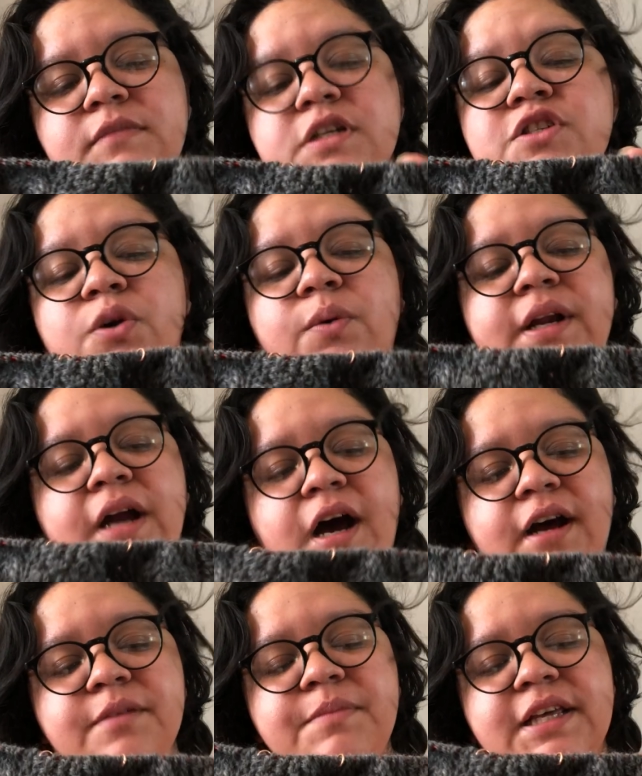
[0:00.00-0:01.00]
So when
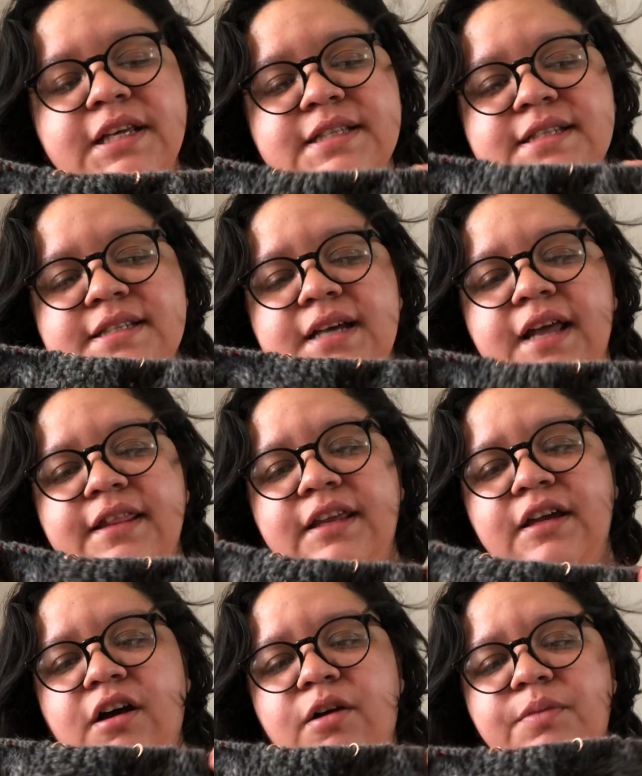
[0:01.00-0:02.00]
autumn hits, I
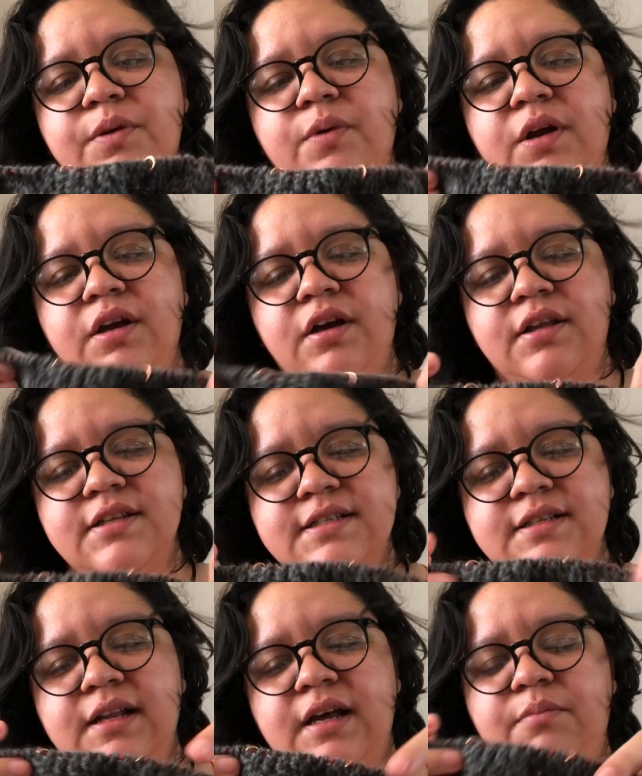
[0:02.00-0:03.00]
think I'll be working on this
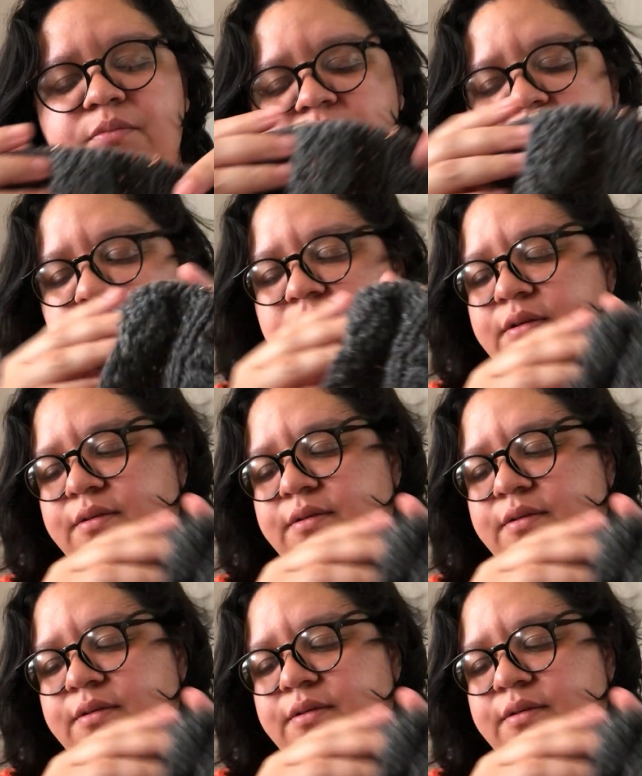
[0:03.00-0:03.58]
a lot more.